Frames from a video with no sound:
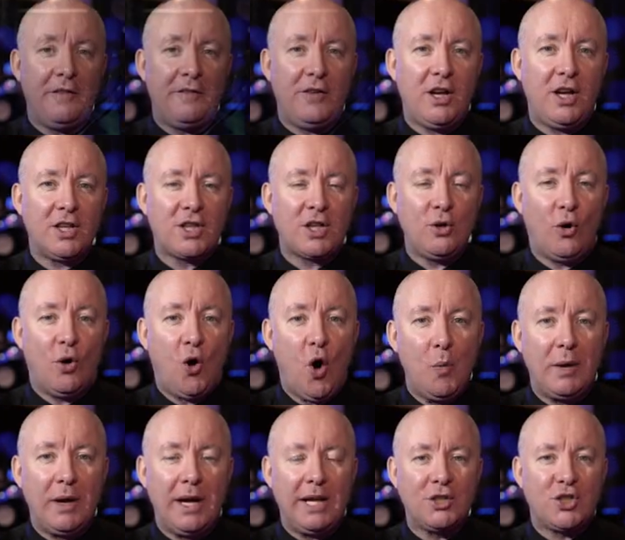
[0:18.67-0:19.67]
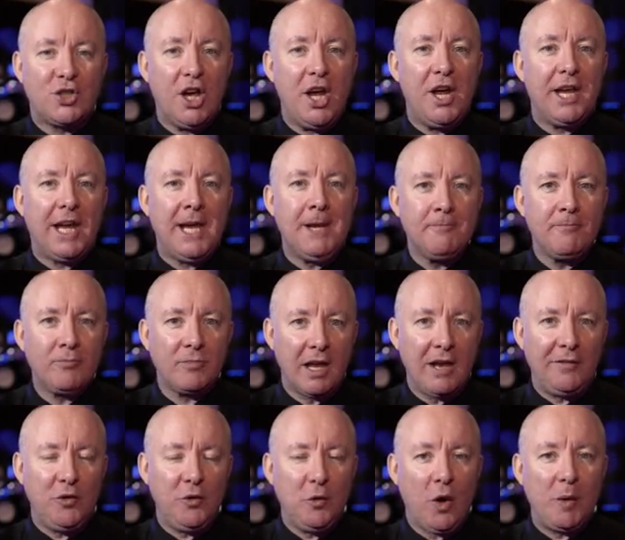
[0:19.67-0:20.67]
the Virgin Orbit journey
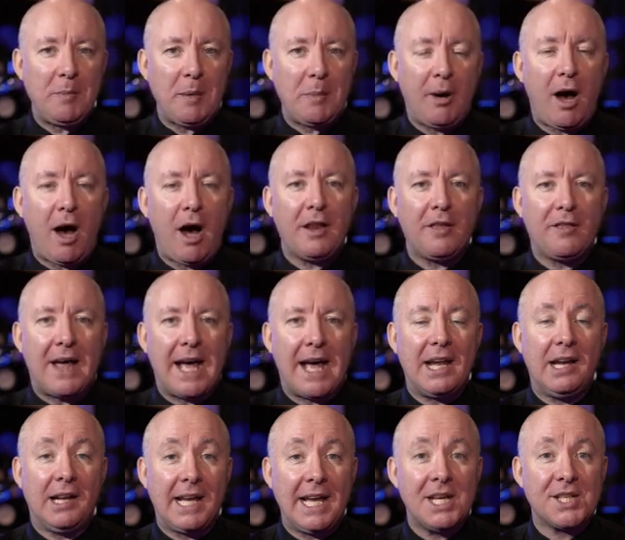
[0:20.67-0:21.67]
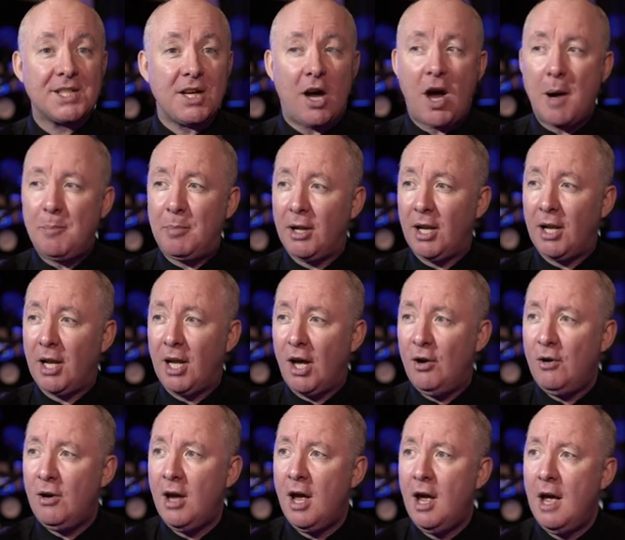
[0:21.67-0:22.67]
if you want to be part of that. Links are
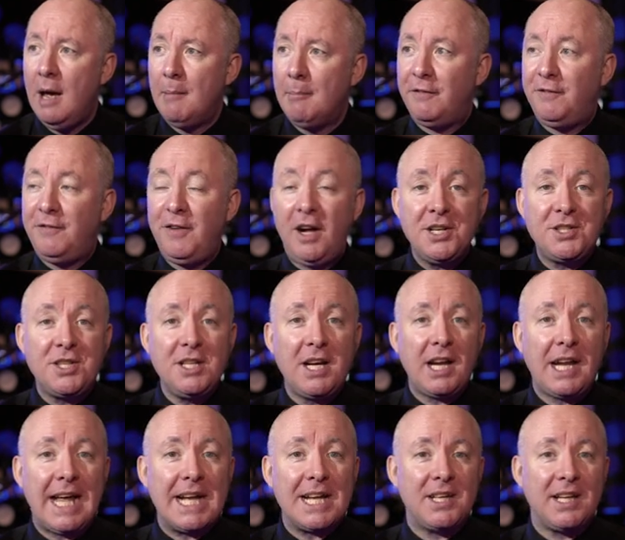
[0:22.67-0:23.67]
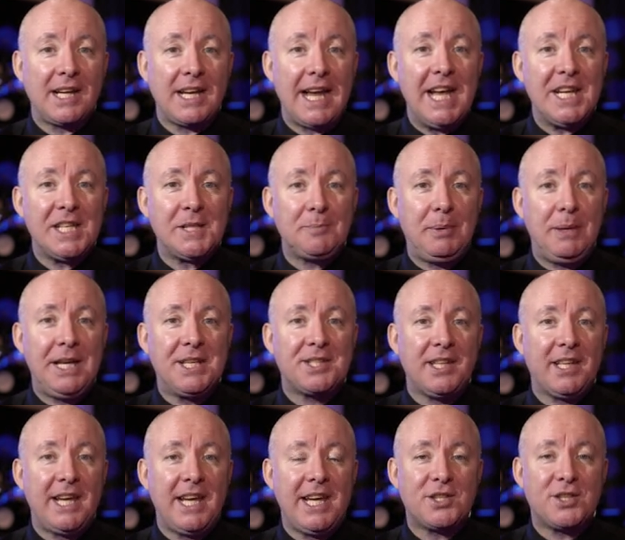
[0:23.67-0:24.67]
below. But Virgin Galactic, S P
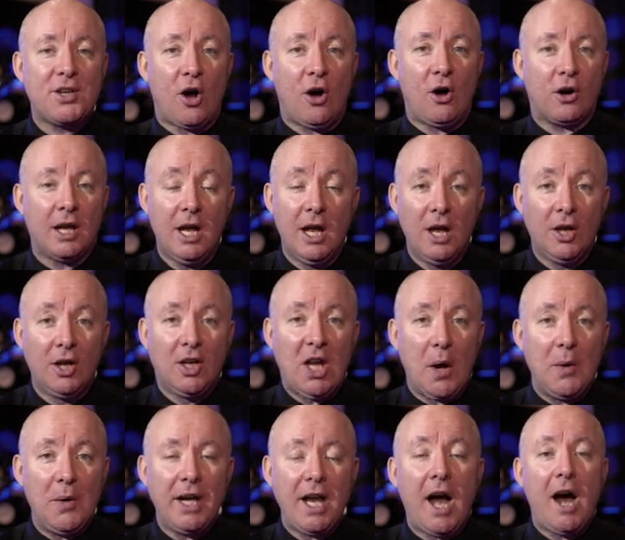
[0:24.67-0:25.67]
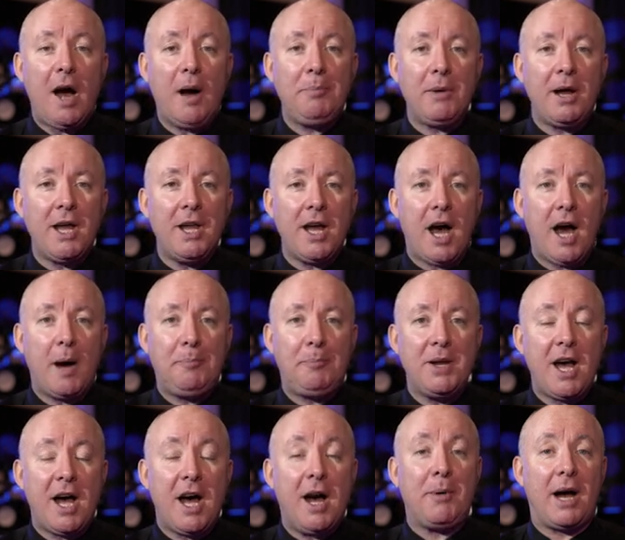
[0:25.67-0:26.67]
C E stock, going up and up and
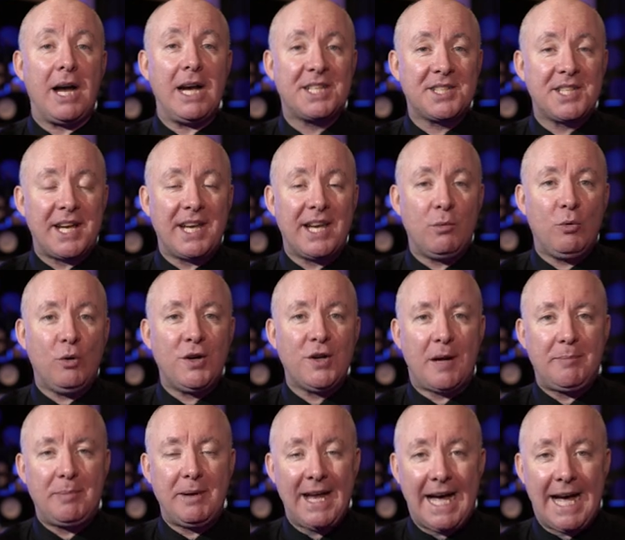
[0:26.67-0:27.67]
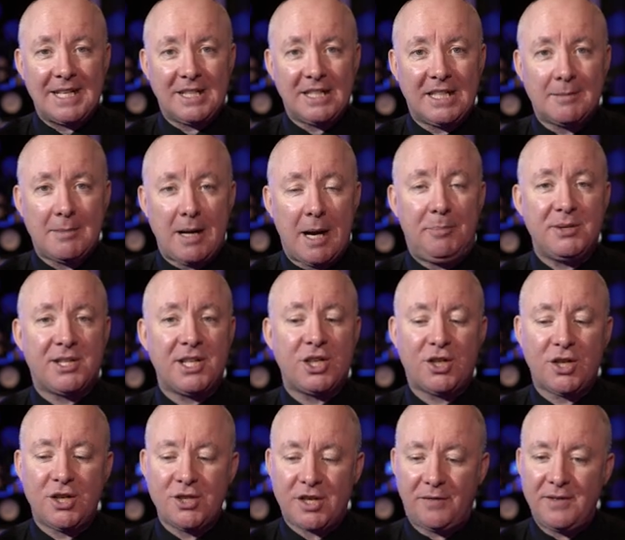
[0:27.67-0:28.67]
up. I said it would. I've been adding to my
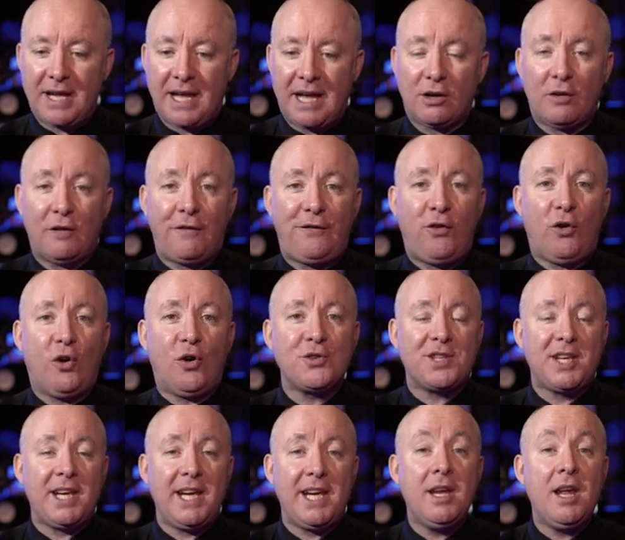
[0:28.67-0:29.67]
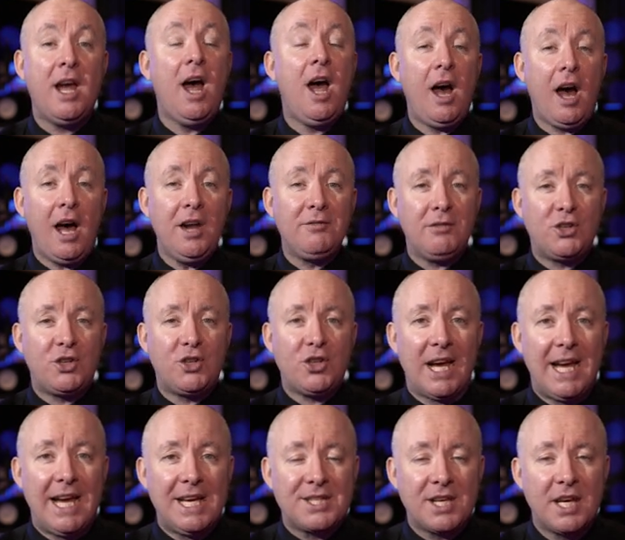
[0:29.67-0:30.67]
positions. I've now got fourteen hundred
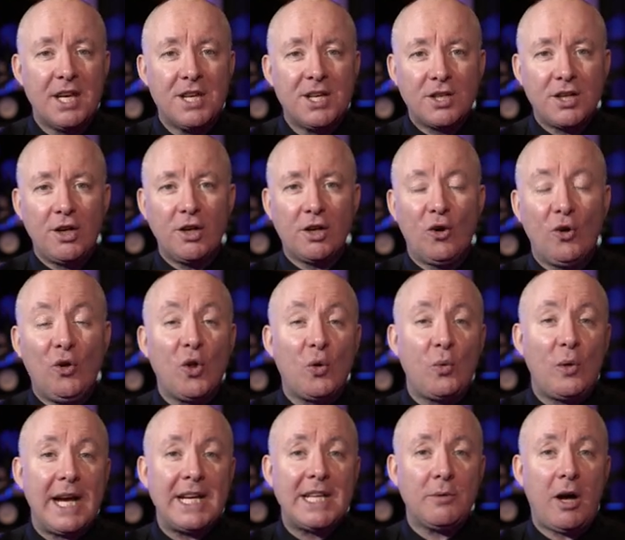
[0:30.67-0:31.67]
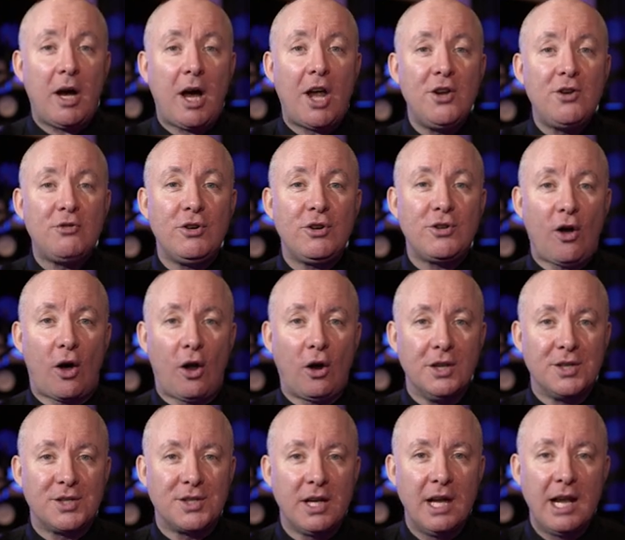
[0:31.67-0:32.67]
shares. It's going to go all the way to one hundred
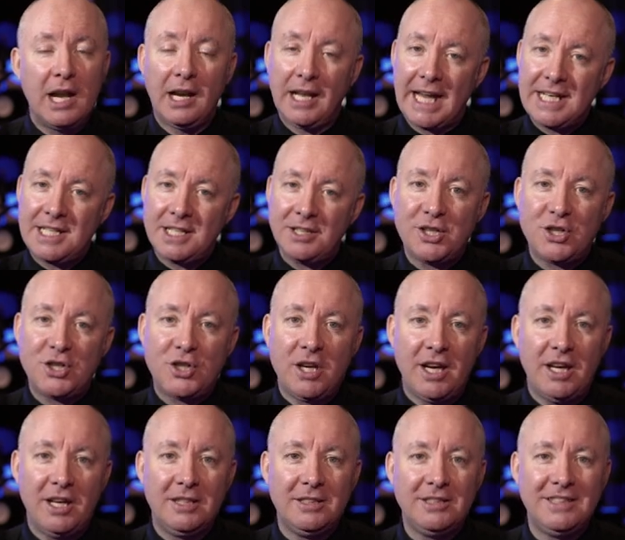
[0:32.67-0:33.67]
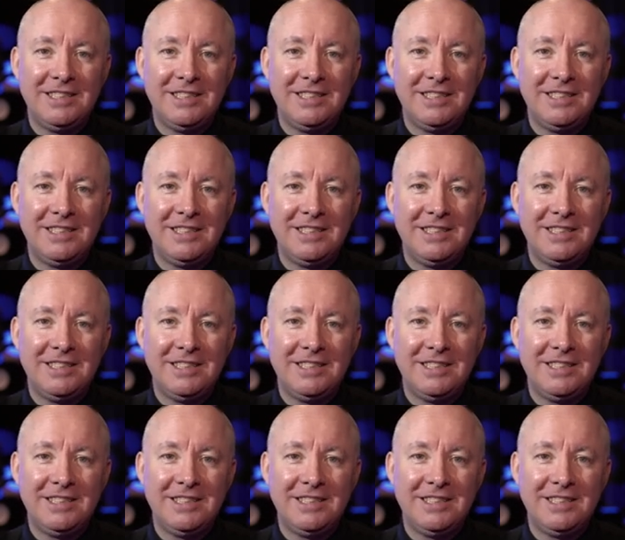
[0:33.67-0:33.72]
dollars later this year.